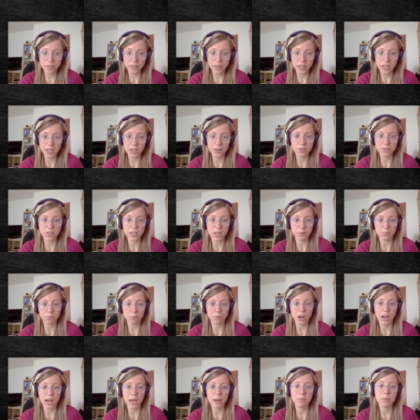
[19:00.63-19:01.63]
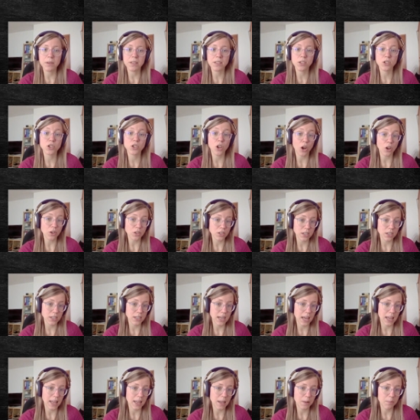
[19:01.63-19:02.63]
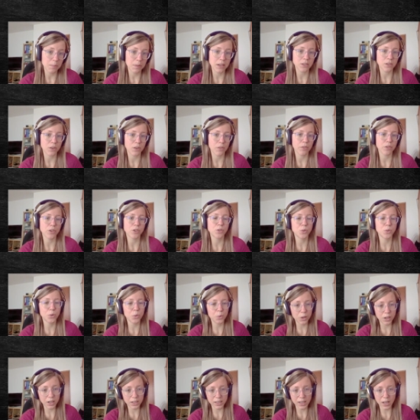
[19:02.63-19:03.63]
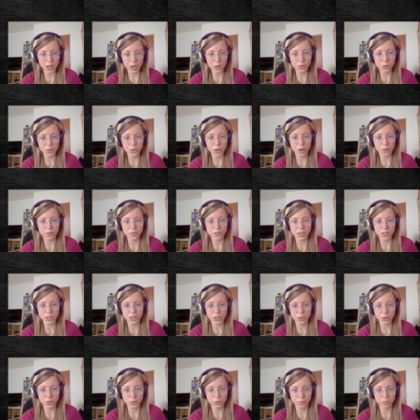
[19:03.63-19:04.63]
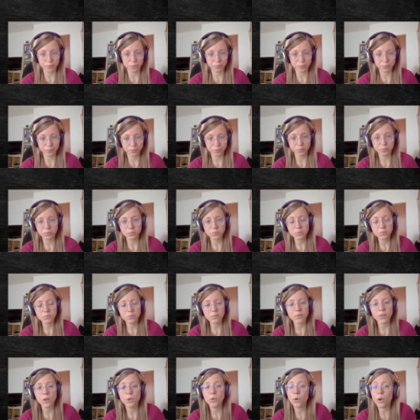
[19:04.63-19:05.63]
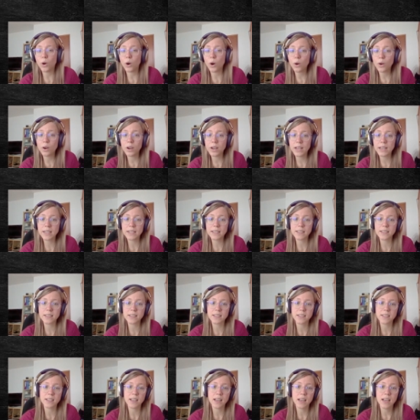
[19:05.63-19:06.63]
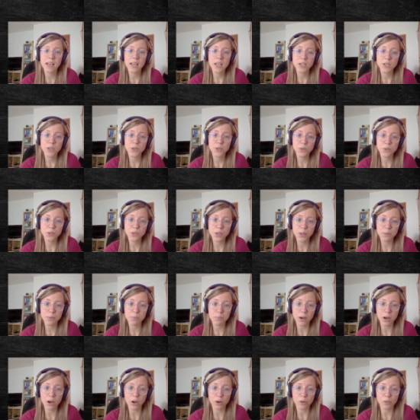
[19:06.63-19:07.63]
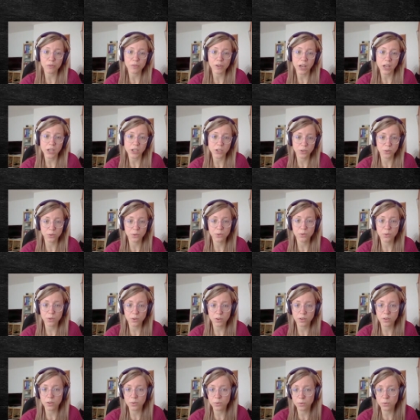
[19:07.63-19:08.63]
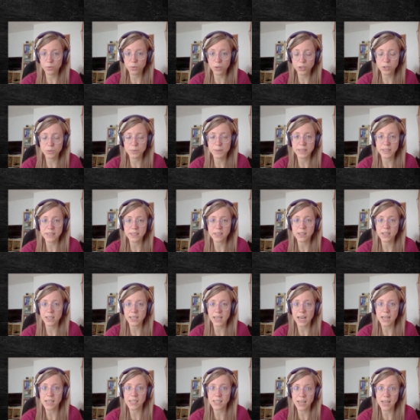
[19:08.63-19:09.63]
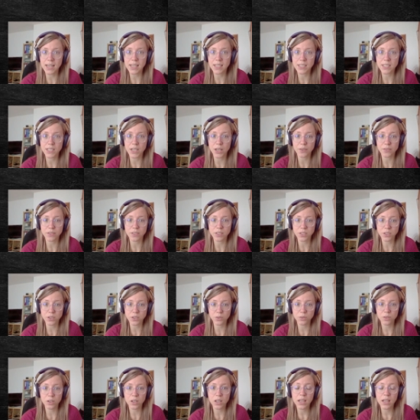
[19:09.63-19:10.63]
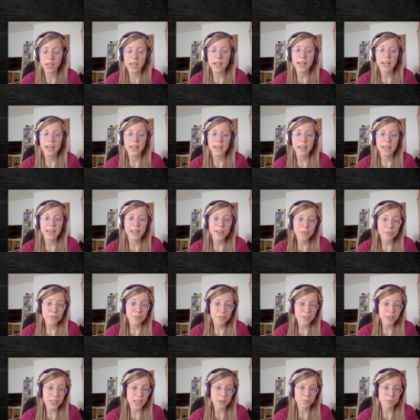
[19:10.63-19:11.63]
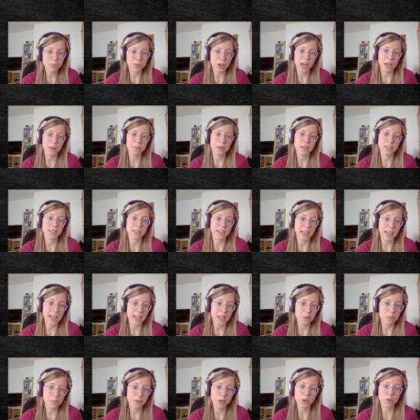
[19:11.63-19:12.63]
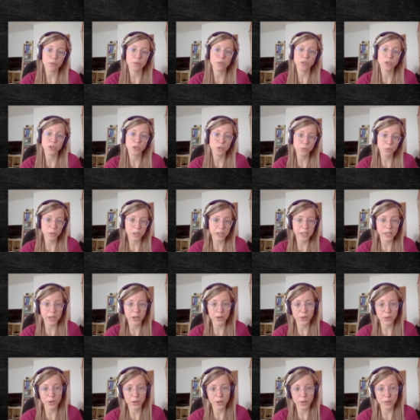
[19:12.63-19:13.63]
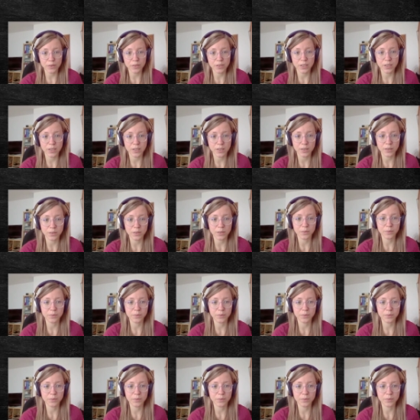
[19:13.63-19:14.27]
if z prime is not an element of the dual code of C2, or it is 2 to the power of k2, which means the cardinality of C2, if z prime is an element of the dual code of C2.